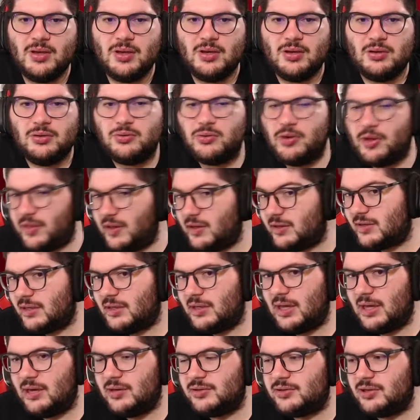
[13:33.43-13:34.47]
Do I think Dean
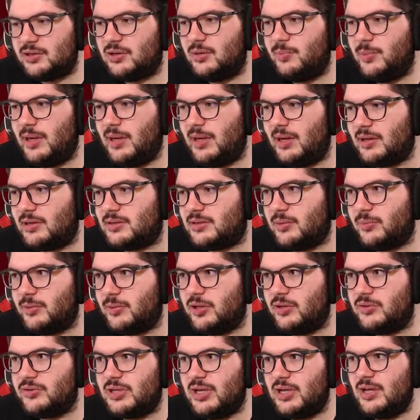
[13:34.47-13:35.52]
Henderson could make some of
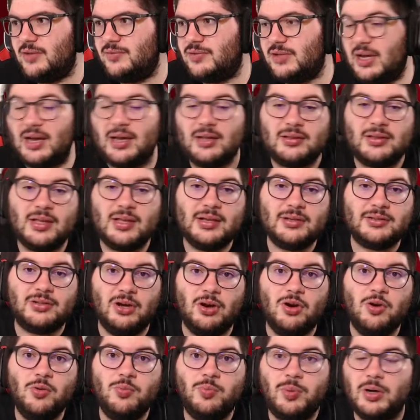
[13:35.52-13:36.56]
those saves? Yeah, I think
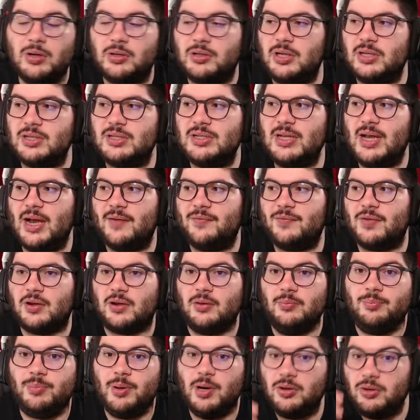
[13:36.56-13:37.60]
so. But does he have the
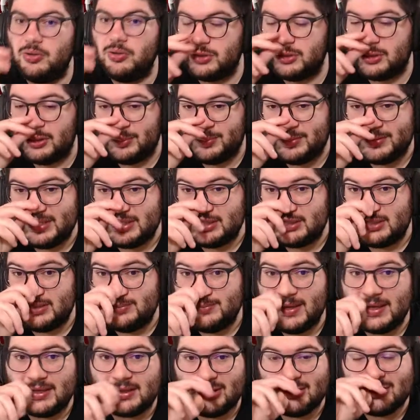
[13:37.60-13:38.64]
composure to potentially
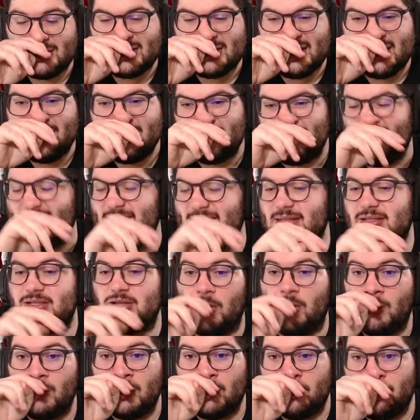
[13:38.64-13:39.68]
make those saves when he's
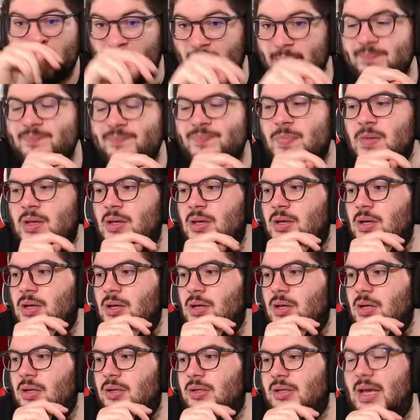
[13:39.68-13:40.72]
called upon?
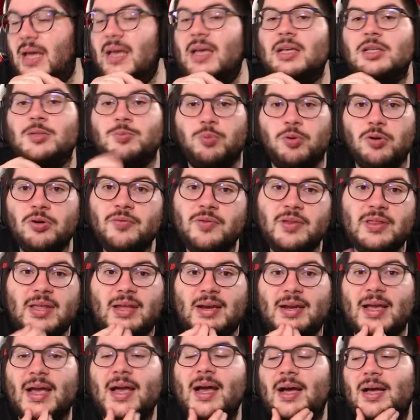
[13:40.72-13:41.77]
De Gea has proven that he
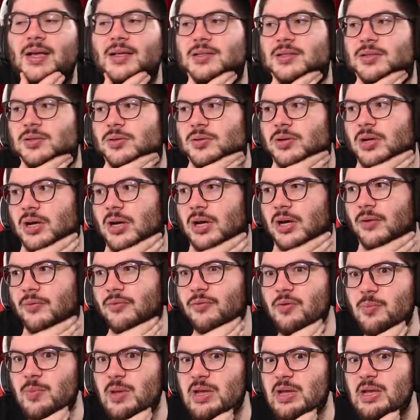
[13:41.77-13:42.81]
has. Uh, for
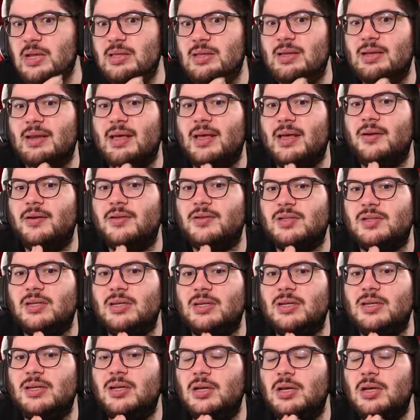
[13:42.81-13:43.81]
me, Dean Henderson,